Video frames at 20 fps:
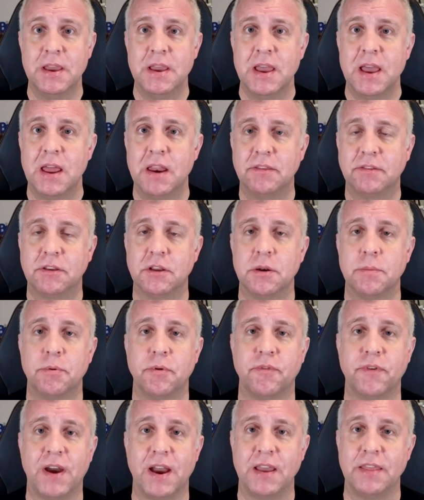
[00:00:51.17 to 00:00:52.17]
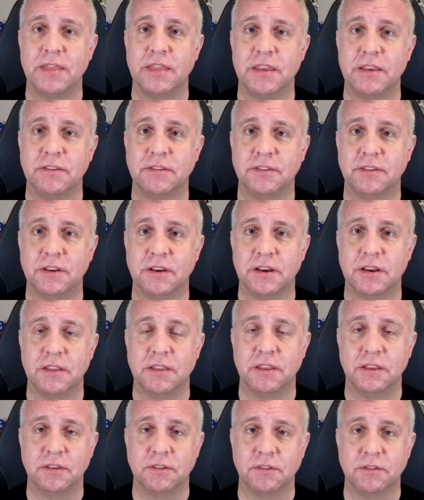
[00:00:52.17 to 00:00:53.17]
And it's going to provide this, uh,
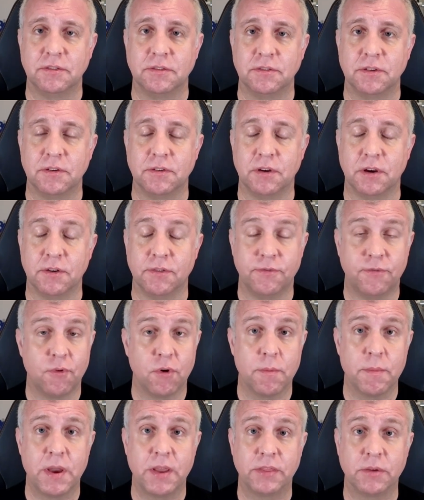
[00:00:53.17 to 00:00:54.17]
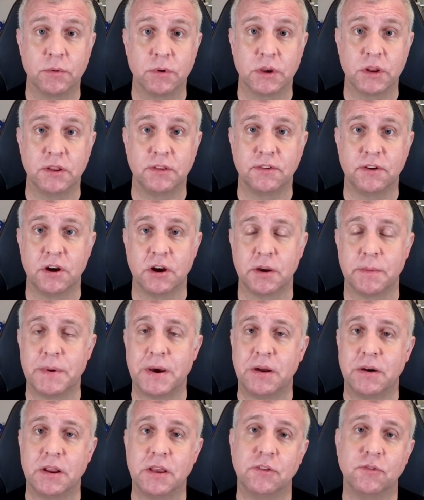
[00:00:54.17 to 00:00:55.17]
this uh, format that we're going to talk
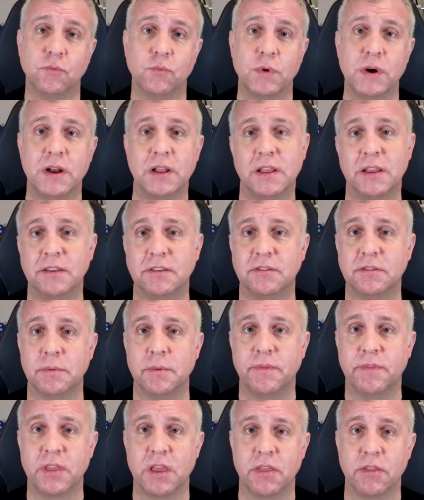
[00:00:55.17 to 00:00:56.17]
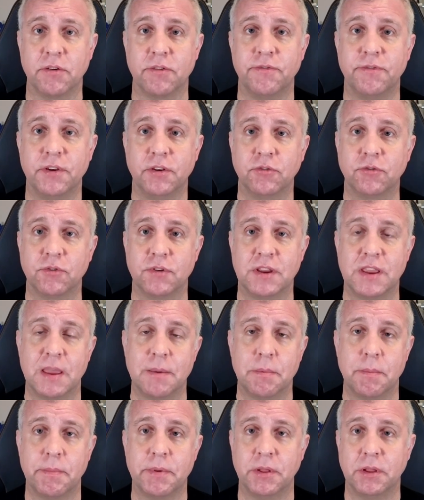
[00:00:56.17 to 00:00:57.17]
about, as well as some of the other filtering
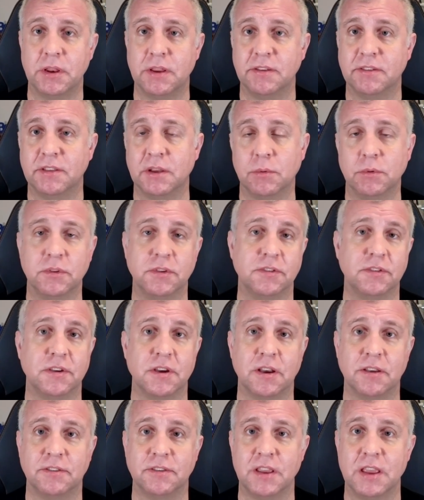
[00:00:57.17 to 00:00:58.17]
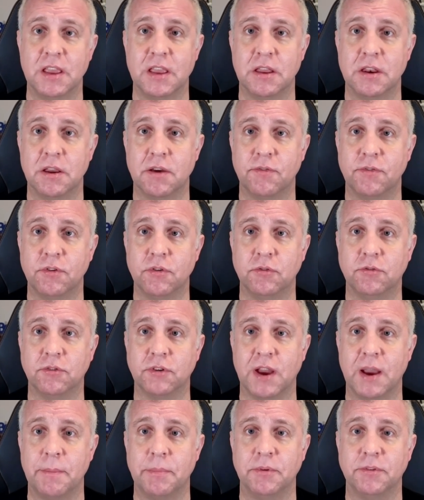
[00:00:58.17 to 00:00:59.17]
capabilities that we'll discuss in a
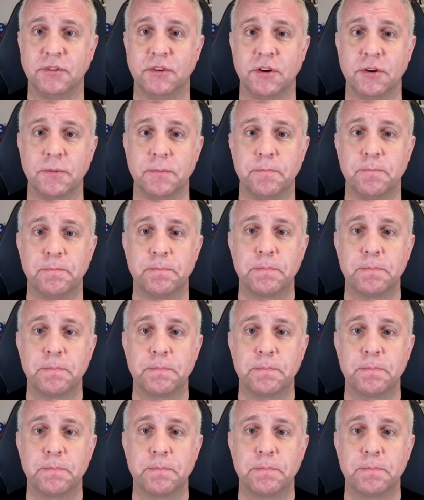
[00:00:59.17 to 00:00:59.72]
future episode.